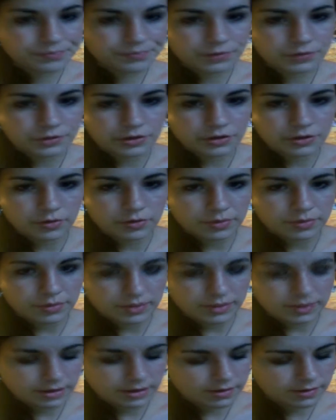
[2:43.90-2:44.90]
When you
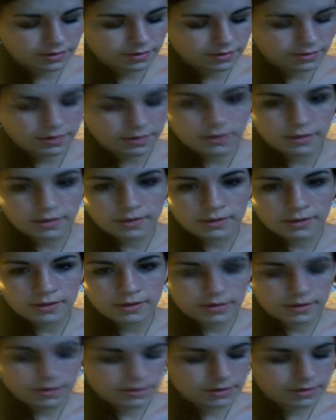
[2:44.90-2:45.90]
open this,
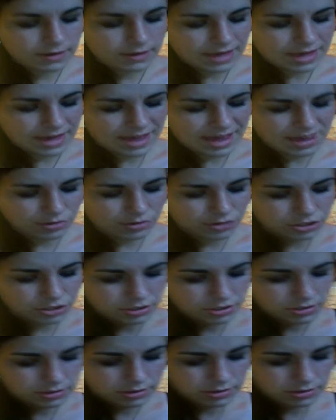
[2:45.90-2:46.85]
ouch,